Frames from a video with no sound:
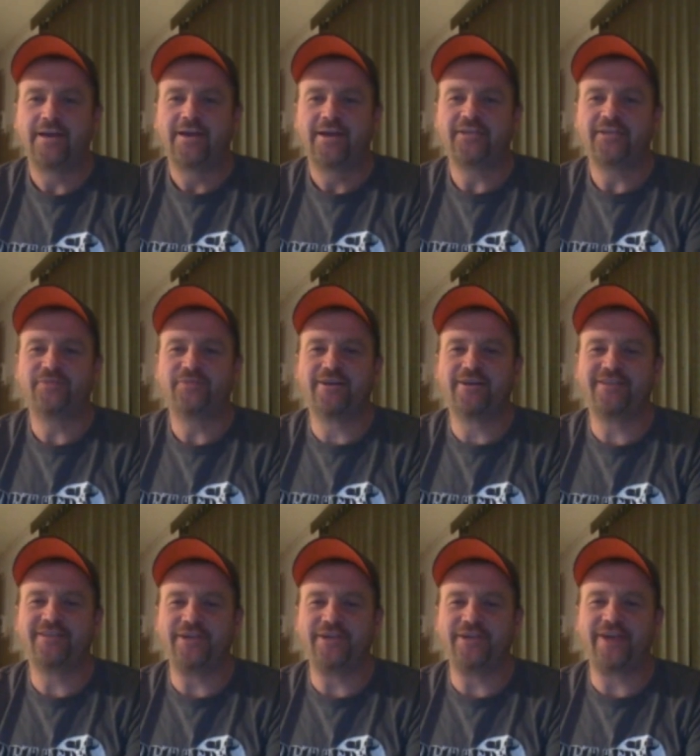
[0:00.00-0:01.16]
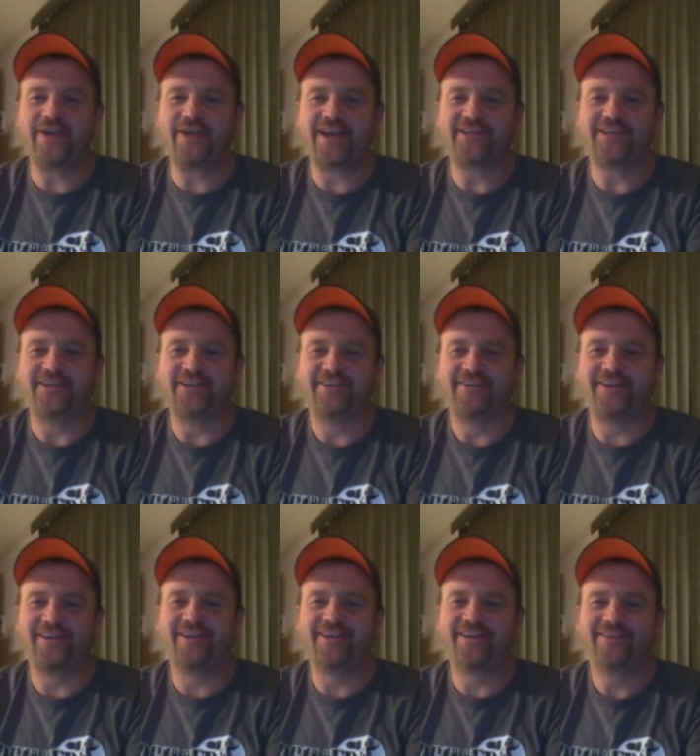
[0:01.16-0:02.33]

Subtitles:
Just wanted to see your reaction. Yeah.